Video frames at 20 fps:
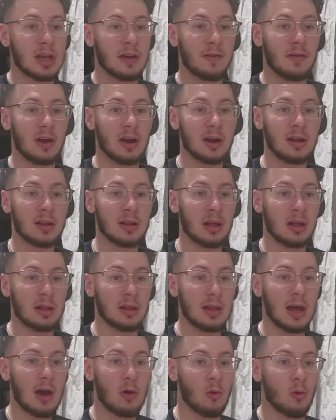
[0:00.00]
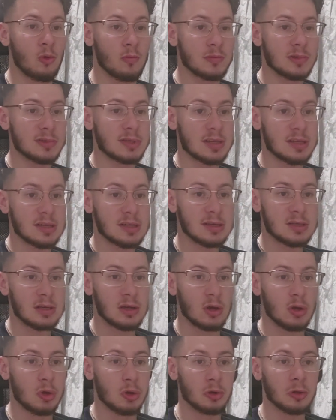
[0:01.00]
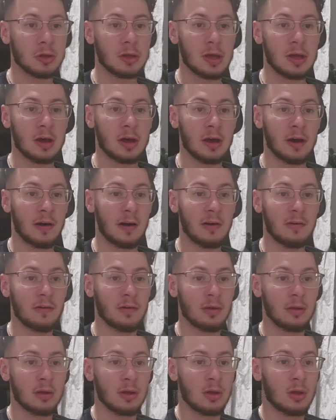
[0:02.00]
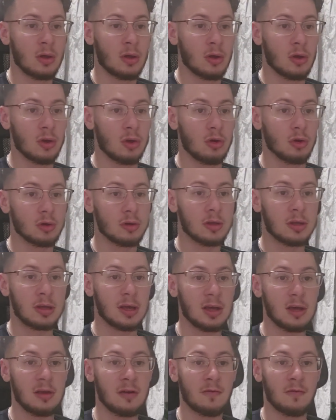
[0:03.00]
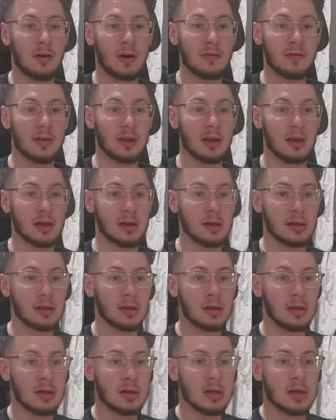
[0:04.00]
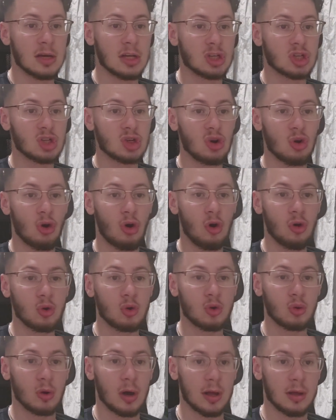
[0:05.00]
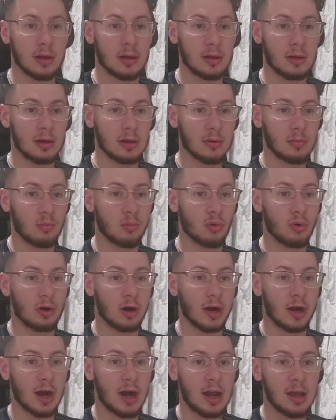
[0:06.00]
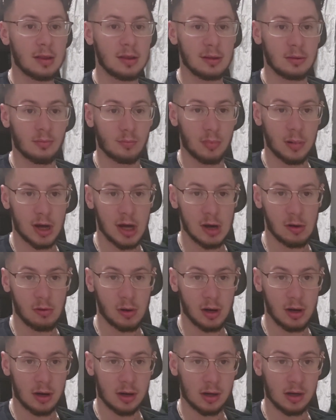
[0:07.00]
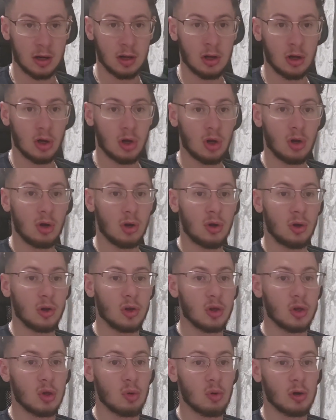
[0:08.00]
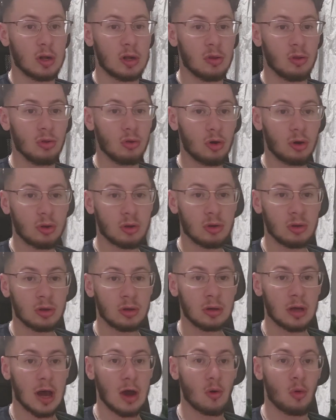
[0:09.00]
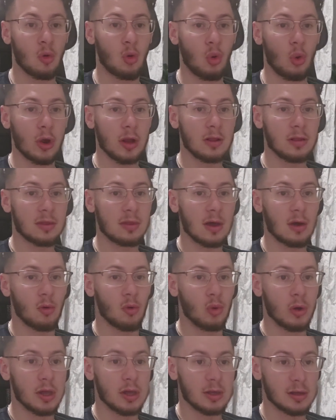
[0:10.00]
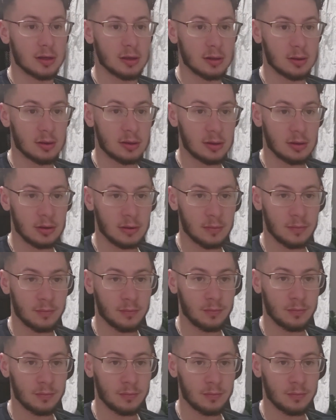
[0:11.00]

Sefer Nahum says, Yod-Hei Vav-Hei is slow to anger, but great in power. He will not acquit the wicked.